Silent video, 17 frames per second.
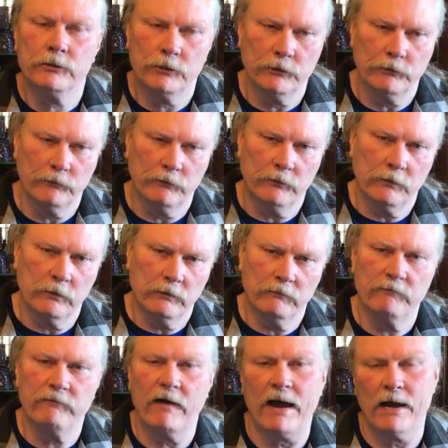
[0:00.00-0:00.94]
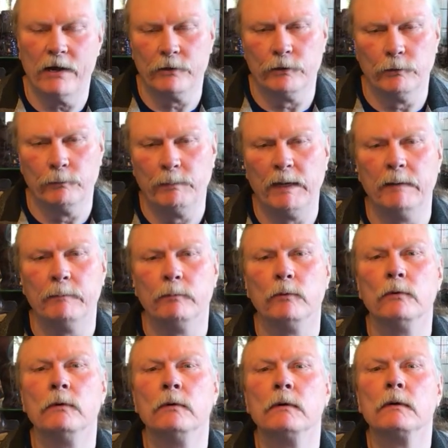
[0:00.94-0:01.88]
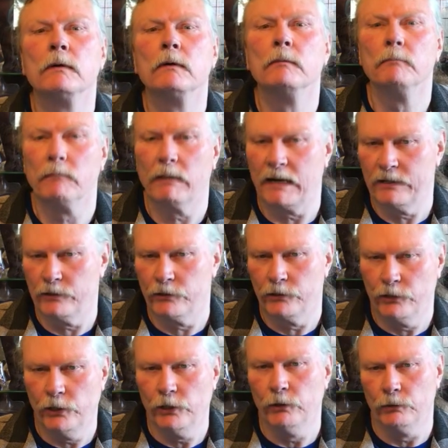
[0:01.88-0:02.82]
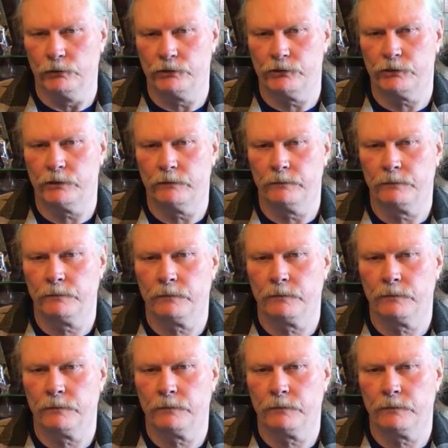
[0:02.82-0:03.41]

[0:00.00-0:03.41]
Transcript: to value people by their use.